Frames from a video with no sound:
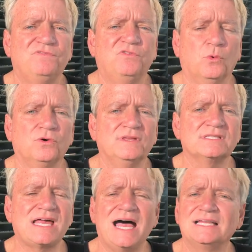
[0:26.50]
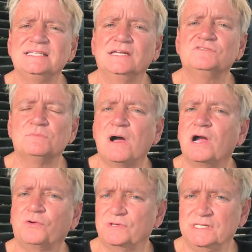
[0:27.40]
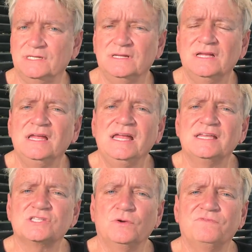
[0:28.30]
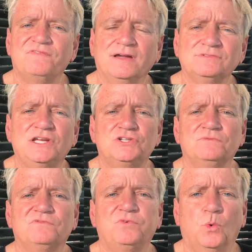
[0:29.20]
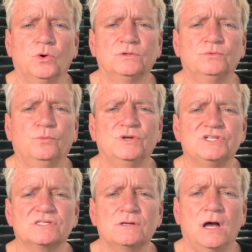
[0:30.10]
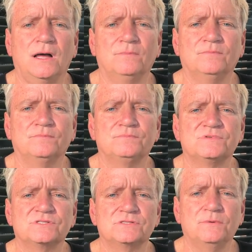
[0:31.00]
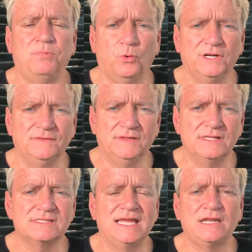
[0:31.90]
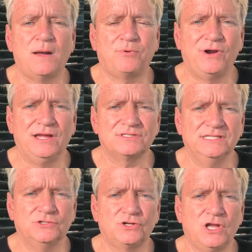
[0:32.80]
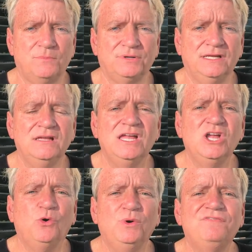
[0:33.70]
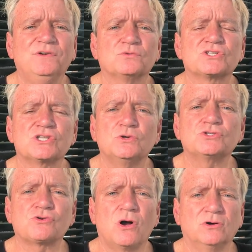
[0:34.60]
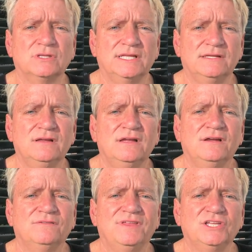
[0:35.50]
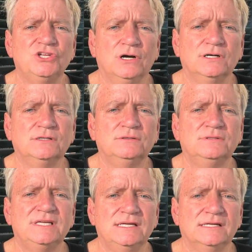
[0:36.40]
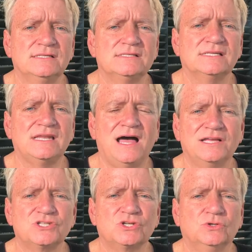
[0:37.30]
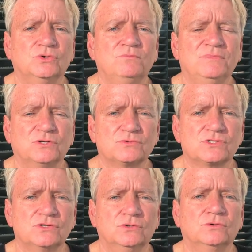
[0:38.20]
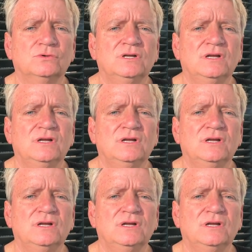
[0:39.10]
for this idea of democracy. So Foundation Ford, which is supporting this, and Opera House Theater Company, we feel so strongly that young kids in high school, middle school,